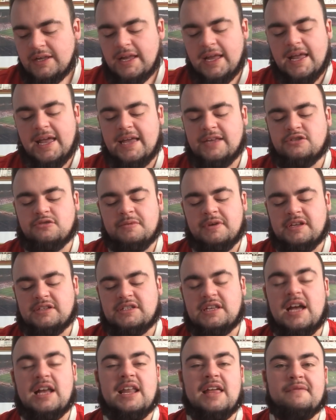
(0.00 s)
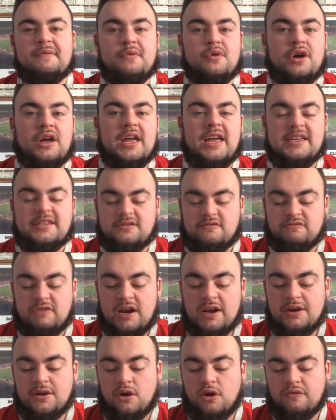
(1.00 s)
So my side 11, we've got this.
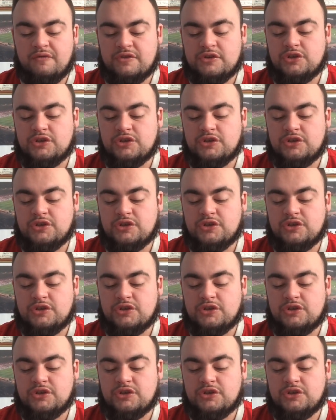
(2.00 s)
Randolph,